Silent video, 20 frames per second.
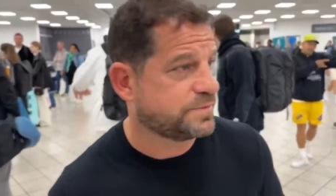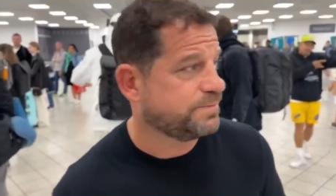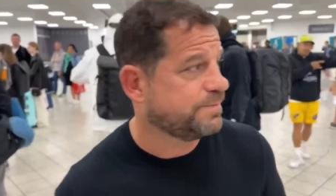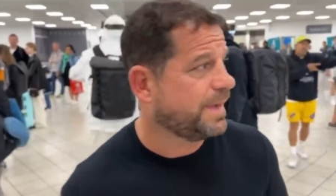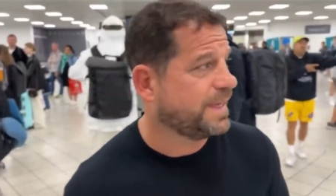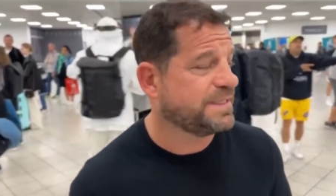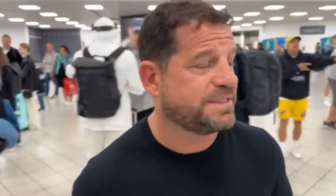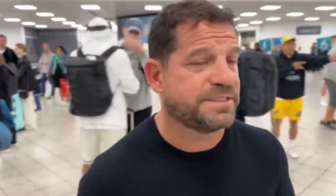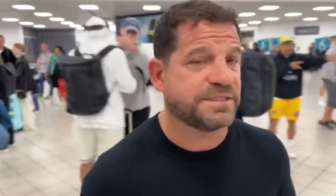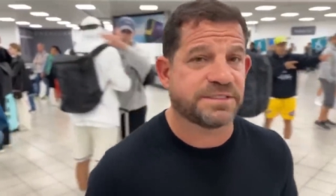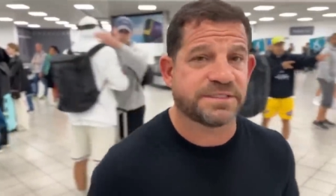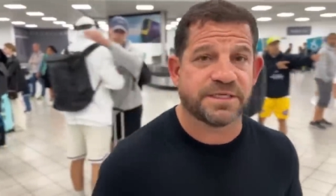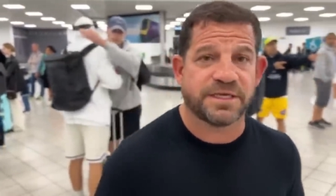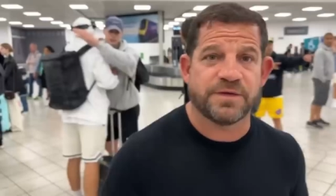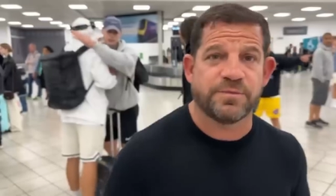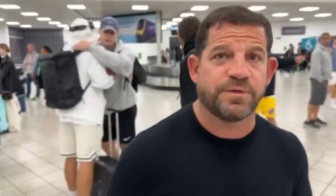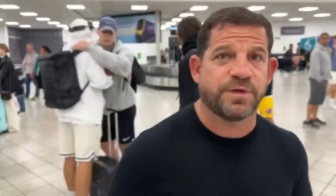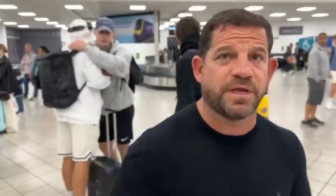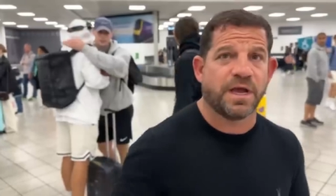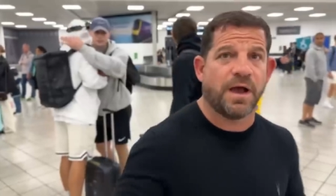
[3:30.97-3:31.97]
Manchester,
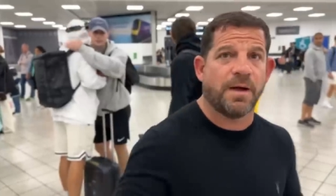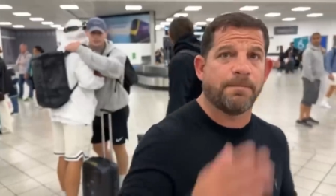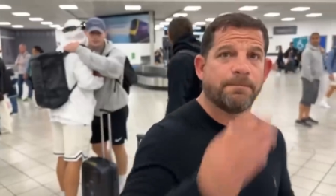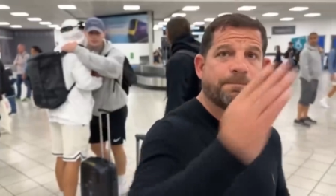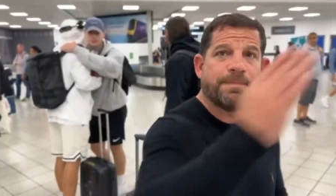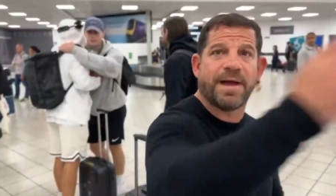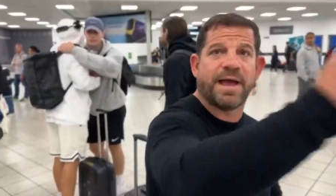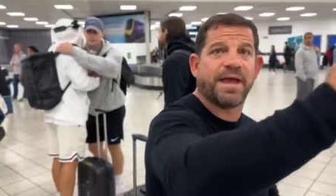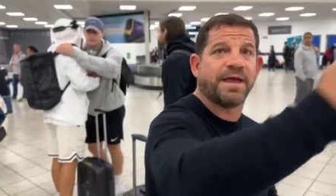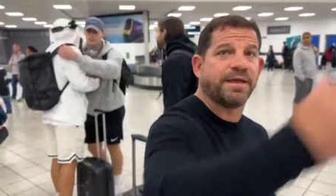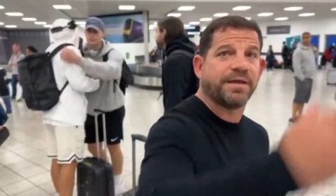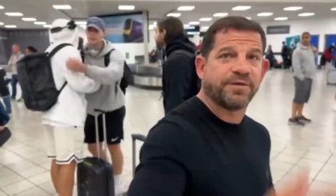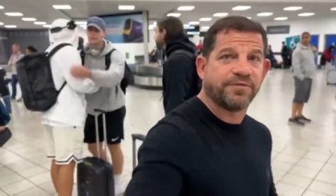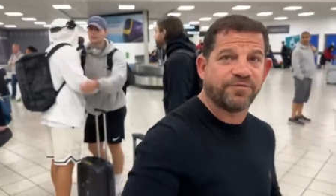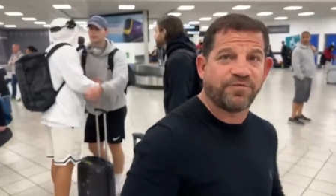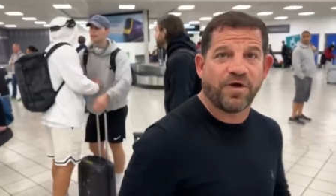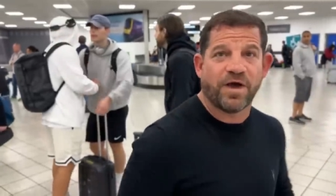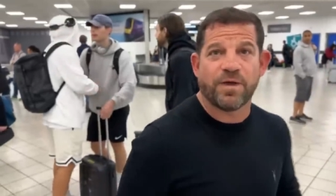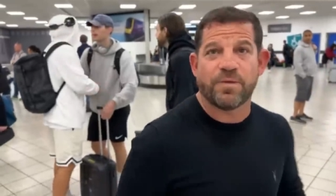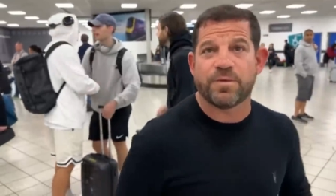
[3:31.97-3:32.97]
here we come. Bang.
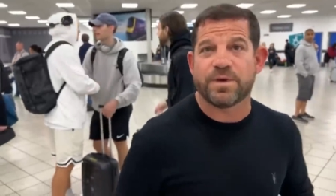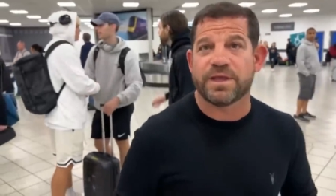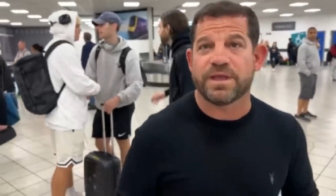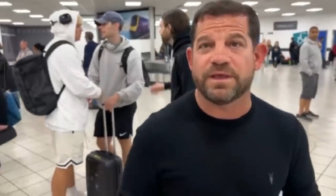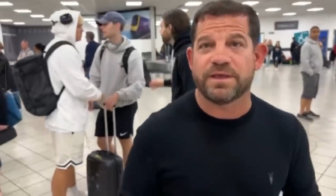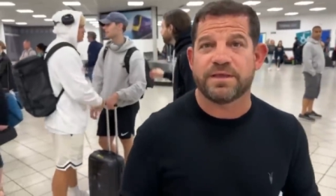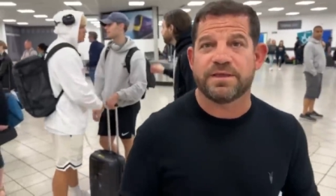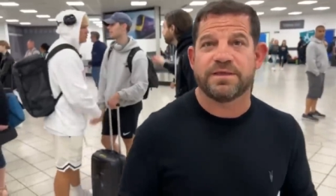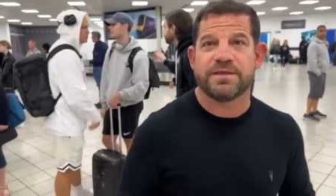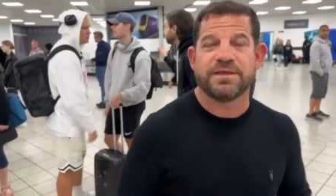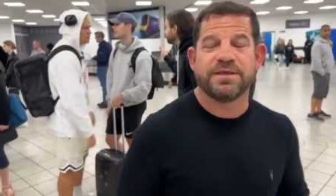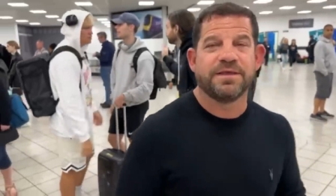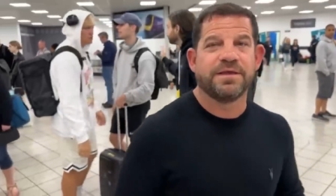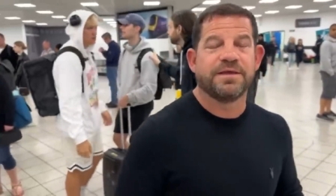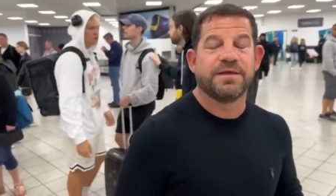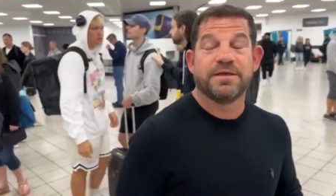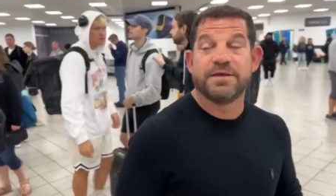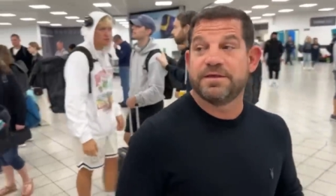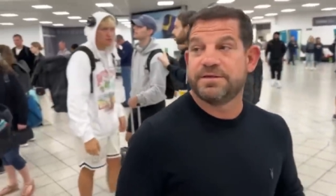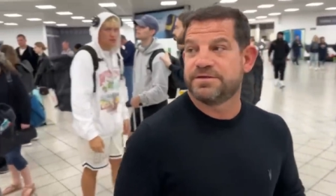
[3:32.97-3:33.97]
Quiet week.
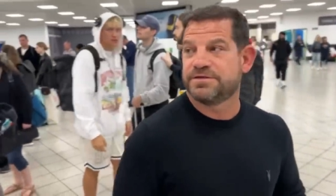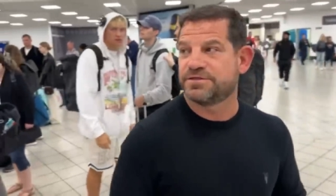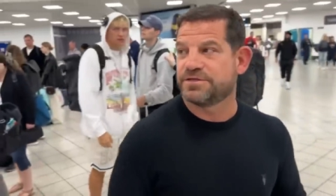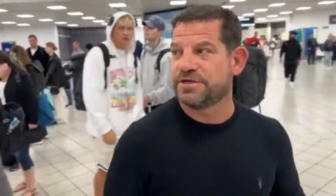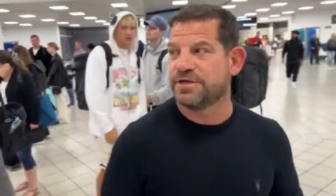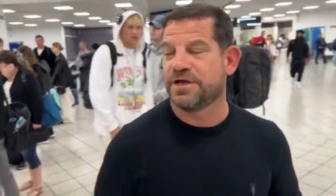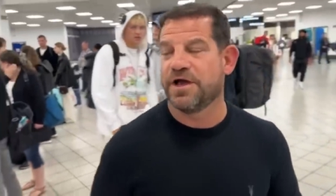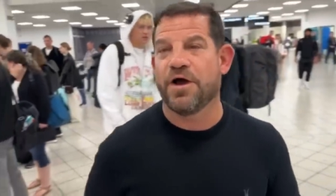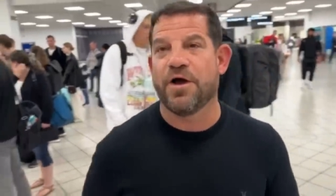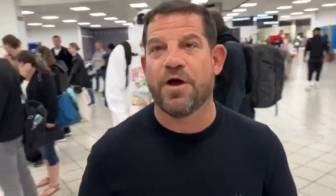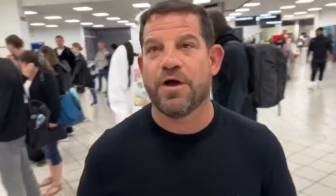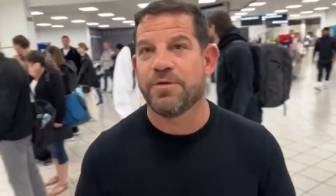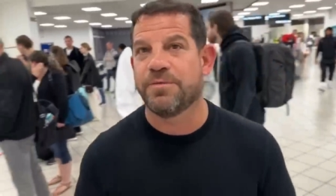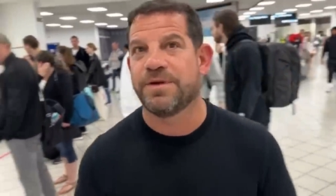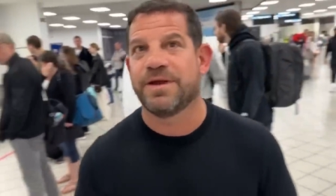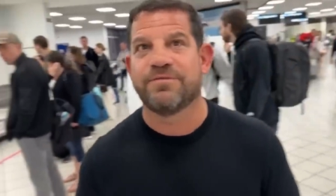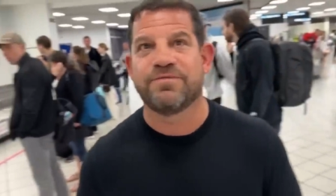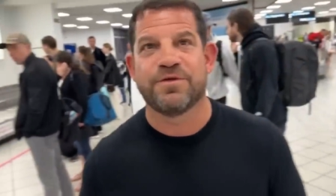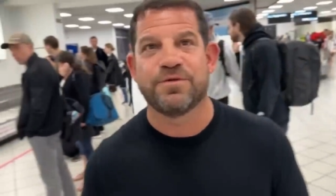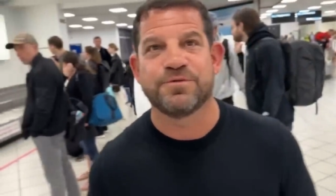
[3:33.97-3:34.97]
It's going to go home
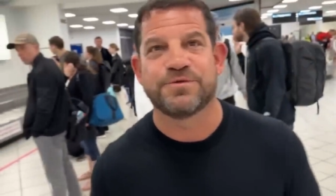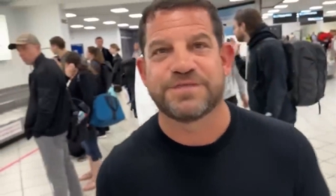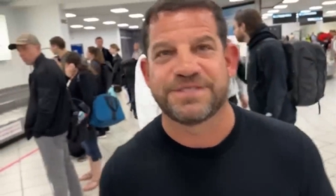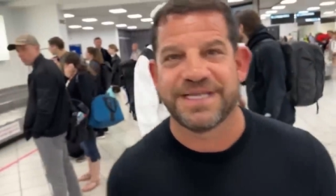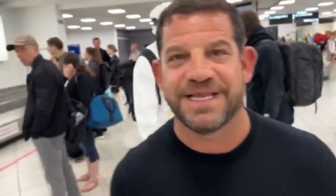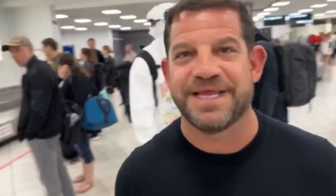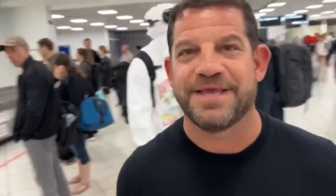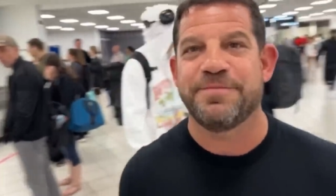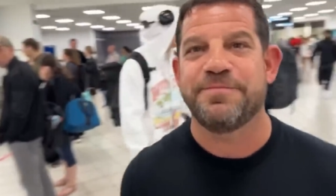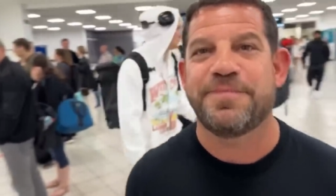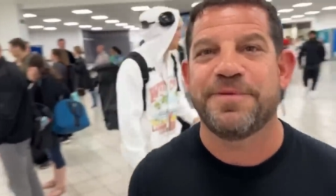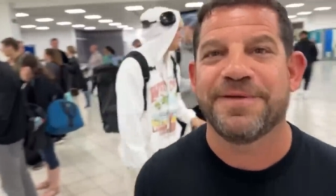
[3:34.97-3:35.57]
and have a little sleep.